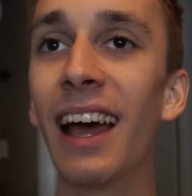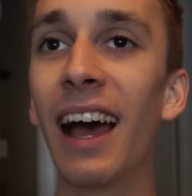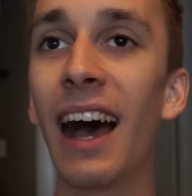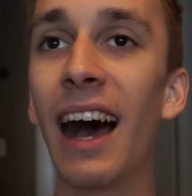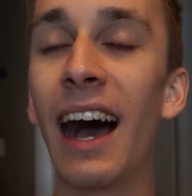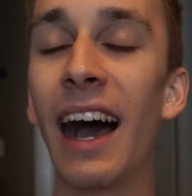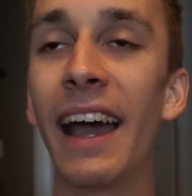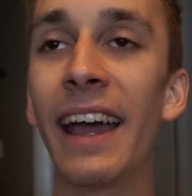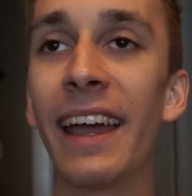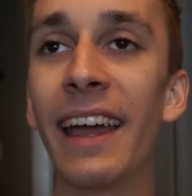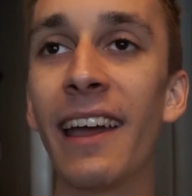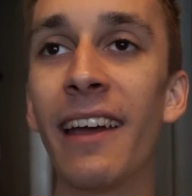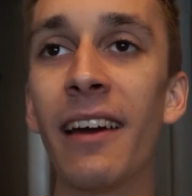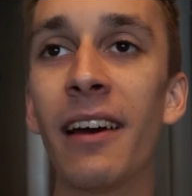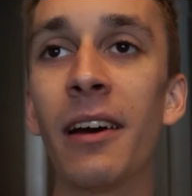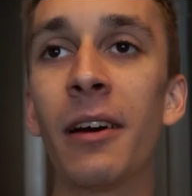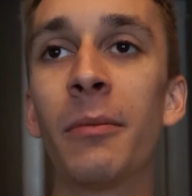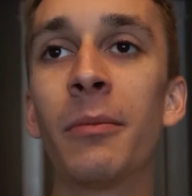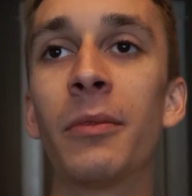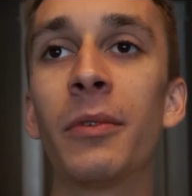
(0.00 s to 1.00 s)
I
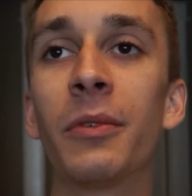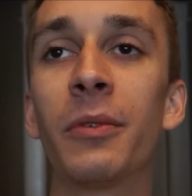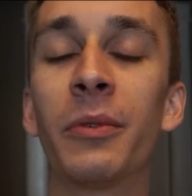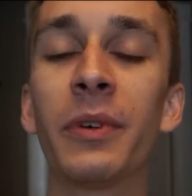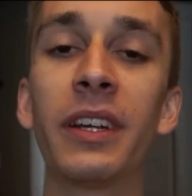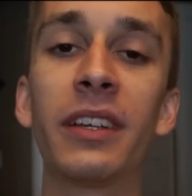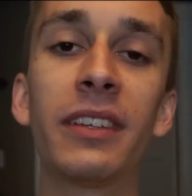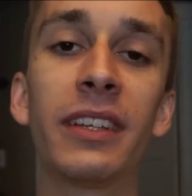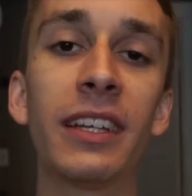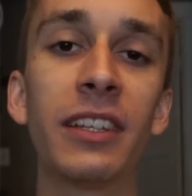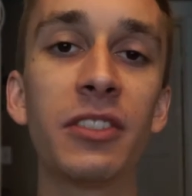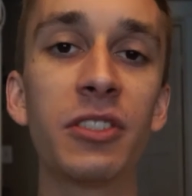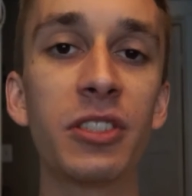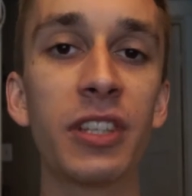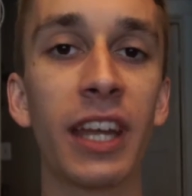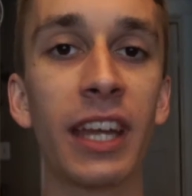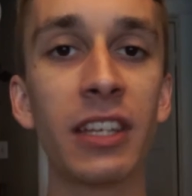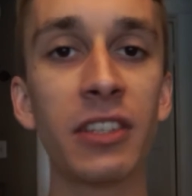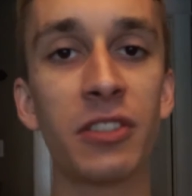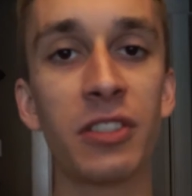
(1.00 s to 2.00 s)
am really
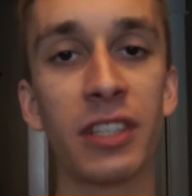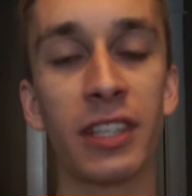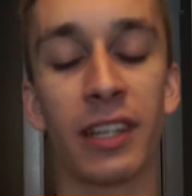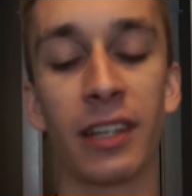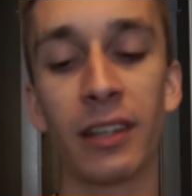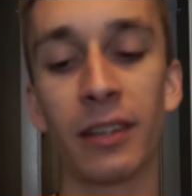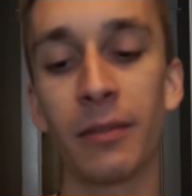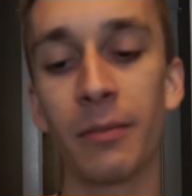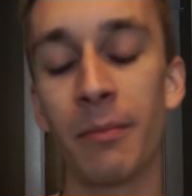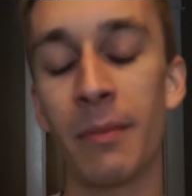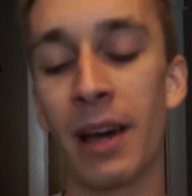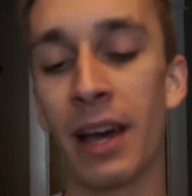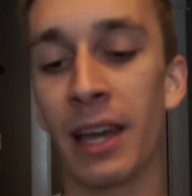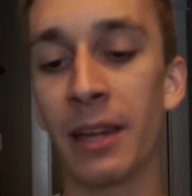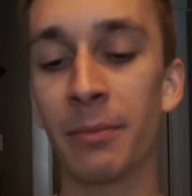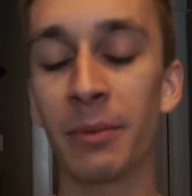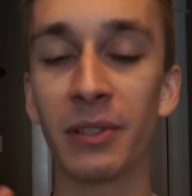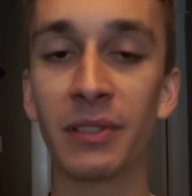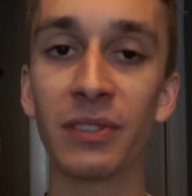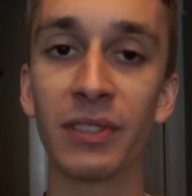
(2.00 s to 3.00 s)
changing
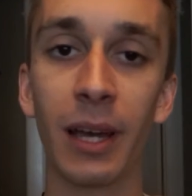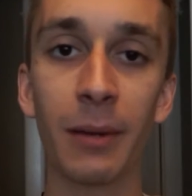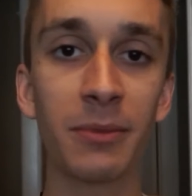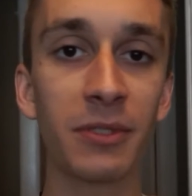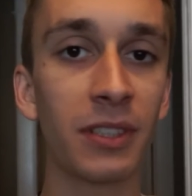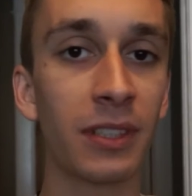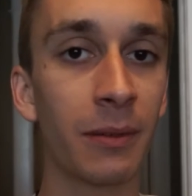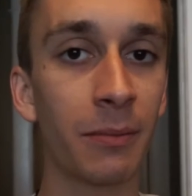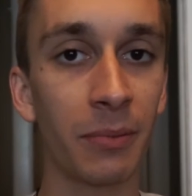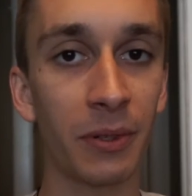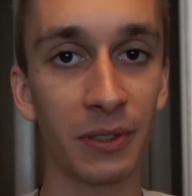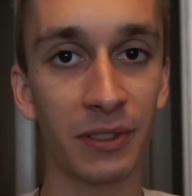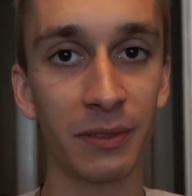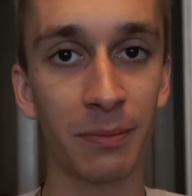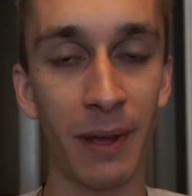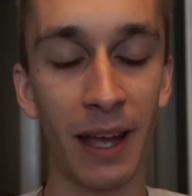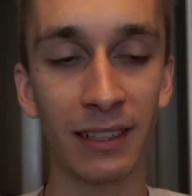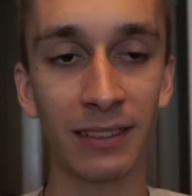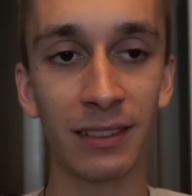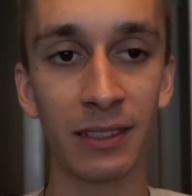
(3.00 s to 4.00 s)
my perception and
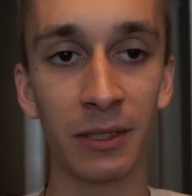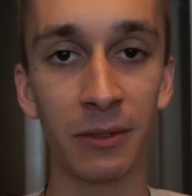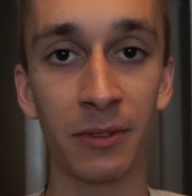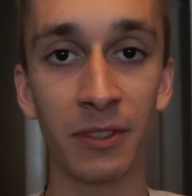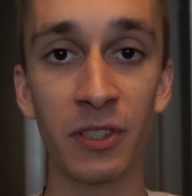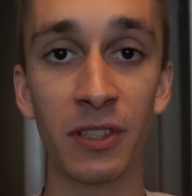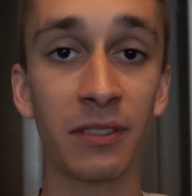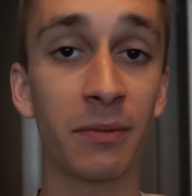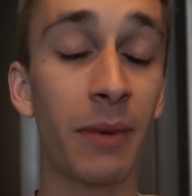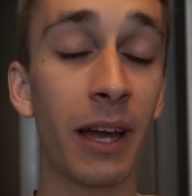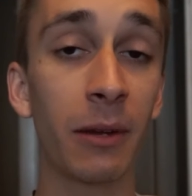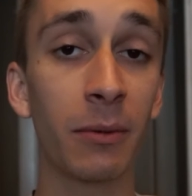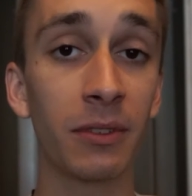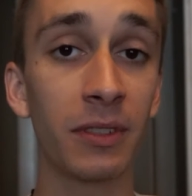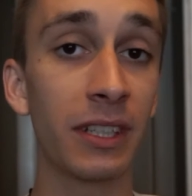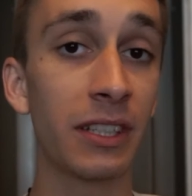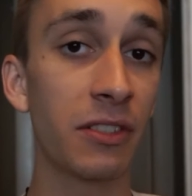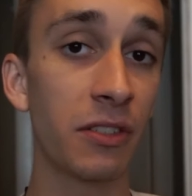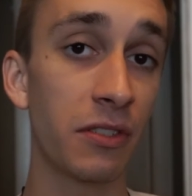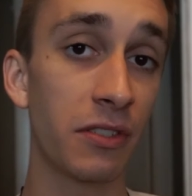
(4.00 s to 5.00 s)
perspective and just my
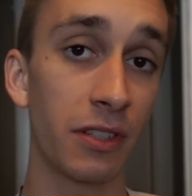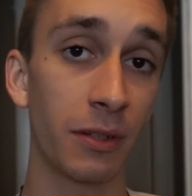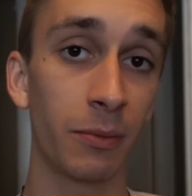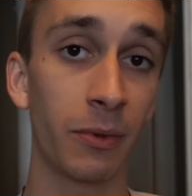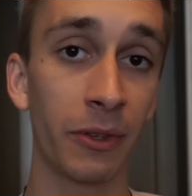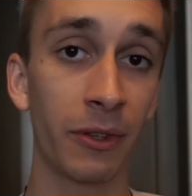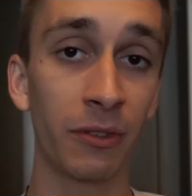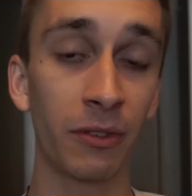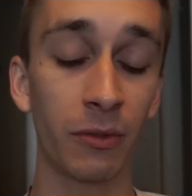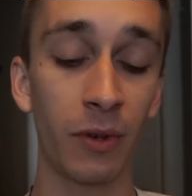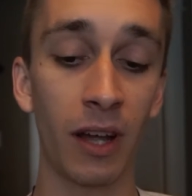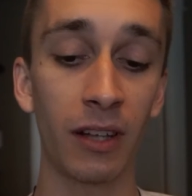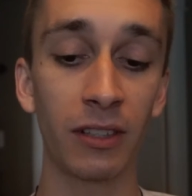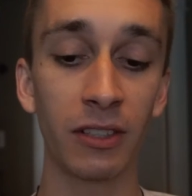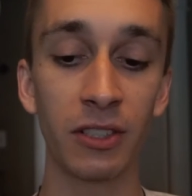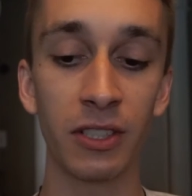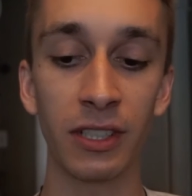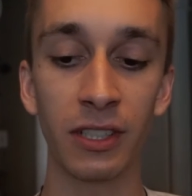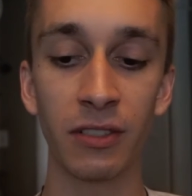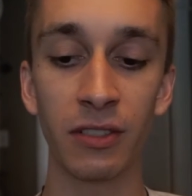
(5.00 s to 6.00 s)
relationship with
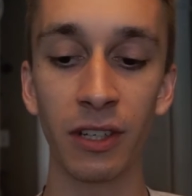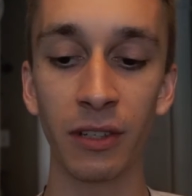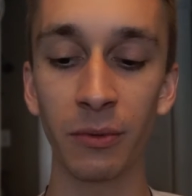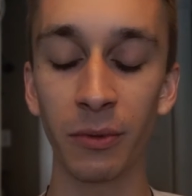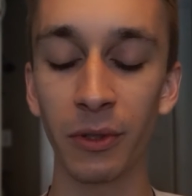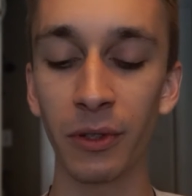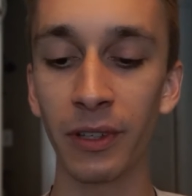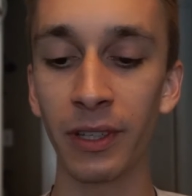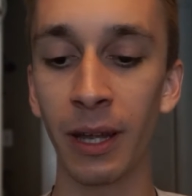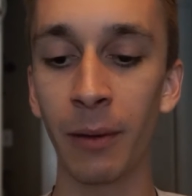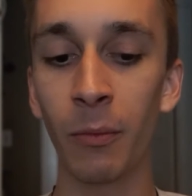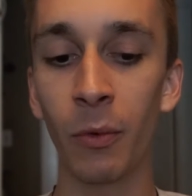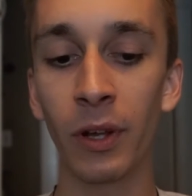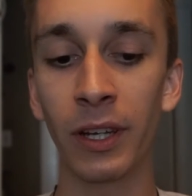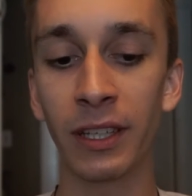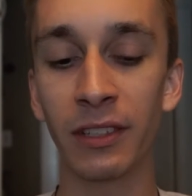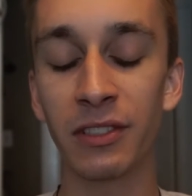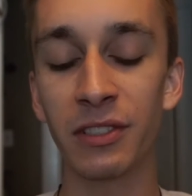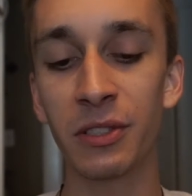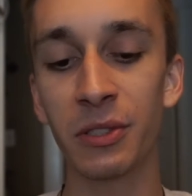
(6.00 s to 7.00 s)
astrology in general, and I'm
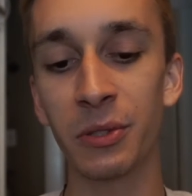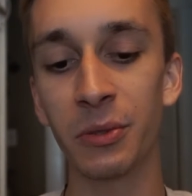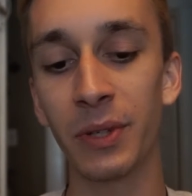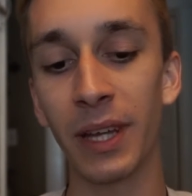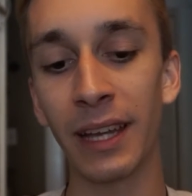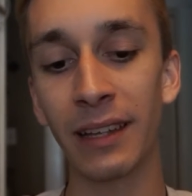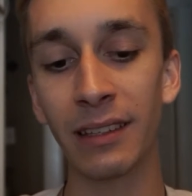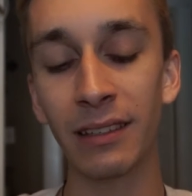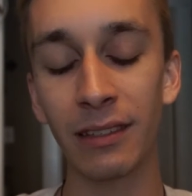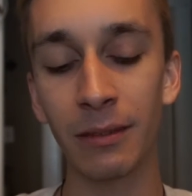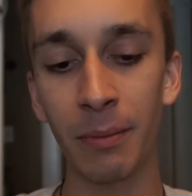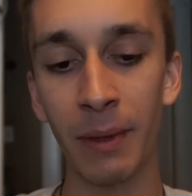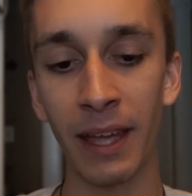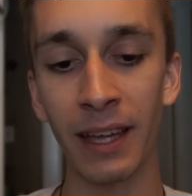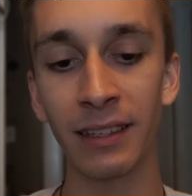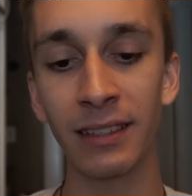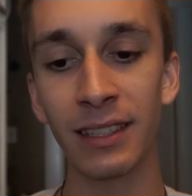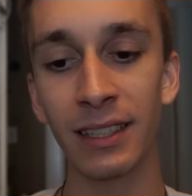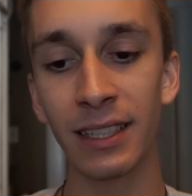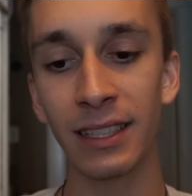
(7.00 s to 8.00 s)
wanting to
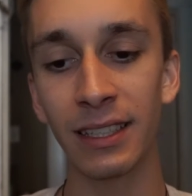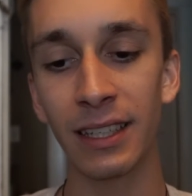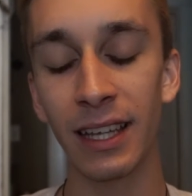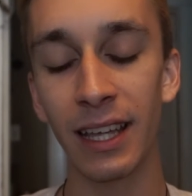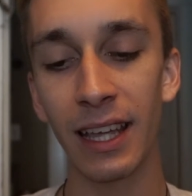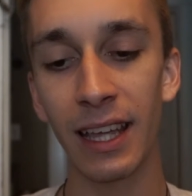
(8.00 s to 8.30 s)
expand it.